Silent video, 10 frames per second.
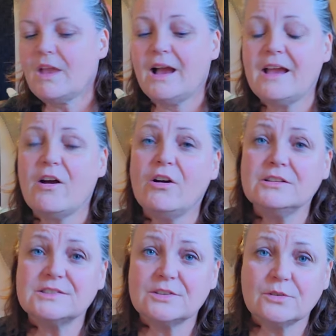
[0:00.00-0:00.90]
I
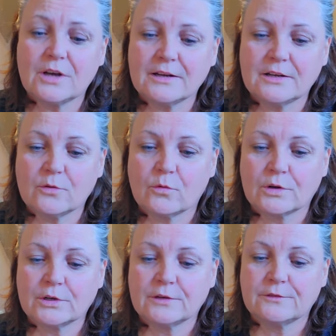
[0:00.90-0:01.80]
also got an
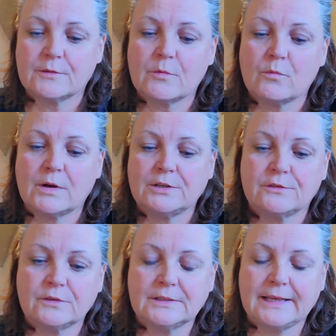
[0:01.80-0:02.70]
order from a
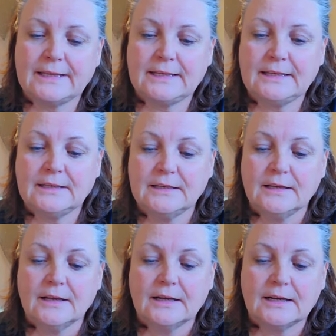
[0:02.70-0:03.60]
wonderful lady
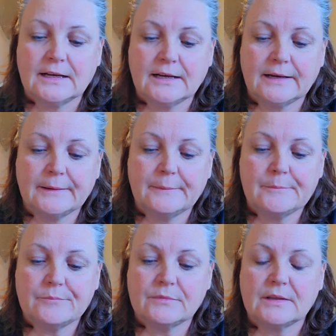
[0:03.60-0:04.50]
in
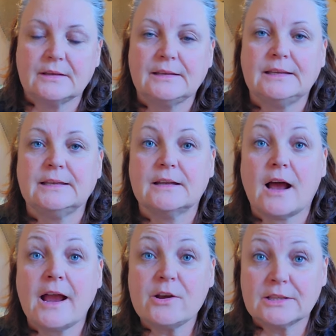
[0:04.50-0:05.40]

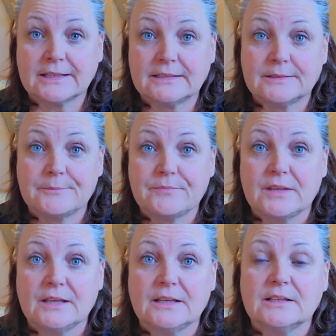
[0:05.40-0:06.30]
Ireland.
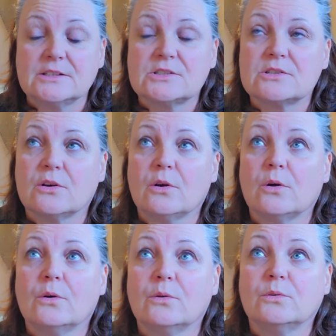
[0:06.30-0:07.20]

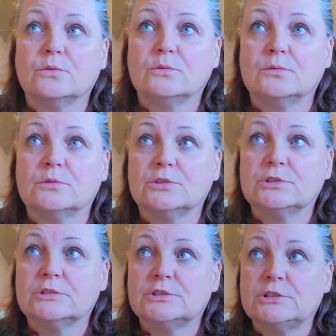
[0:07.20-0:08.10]
So
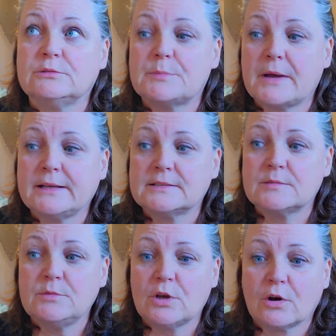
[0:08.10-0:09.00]
she was buying
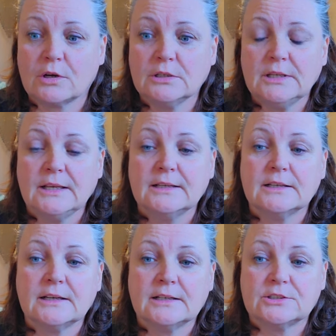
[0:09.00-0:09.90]
some yarn.
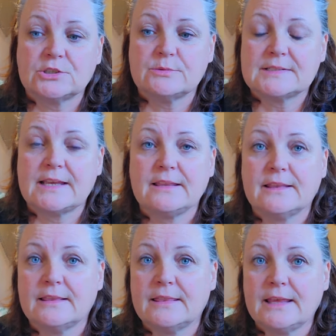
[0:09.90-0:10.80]
She was saying
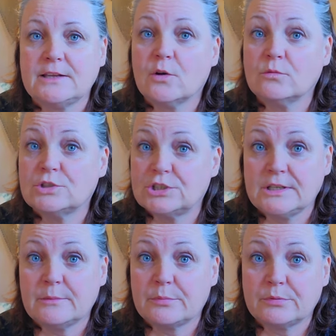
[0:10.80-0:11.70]
that they don't
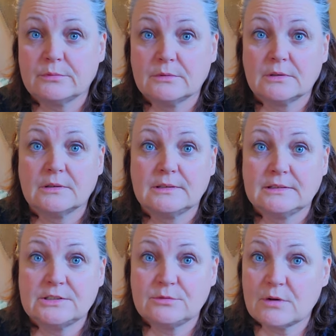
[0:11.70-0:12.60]
ship
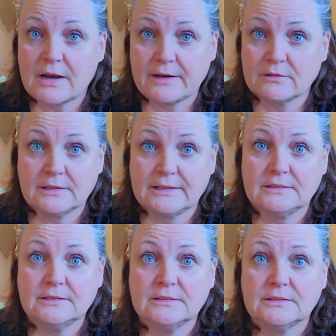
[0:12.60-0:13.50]
to
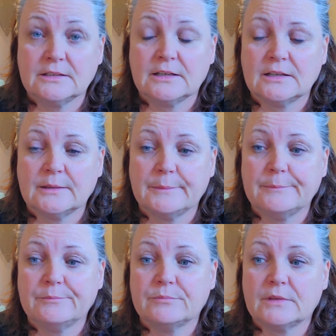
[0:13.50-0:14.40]
Ireland,
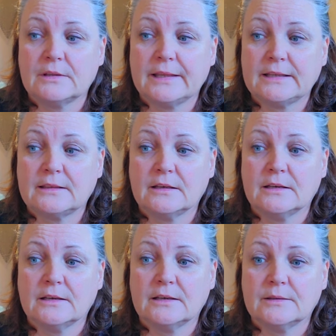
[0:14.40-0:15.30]
like
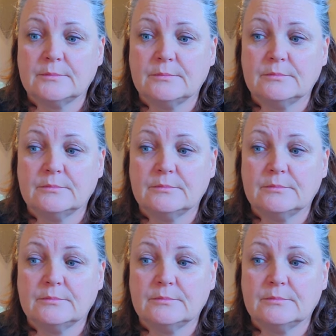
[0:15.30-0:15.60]
the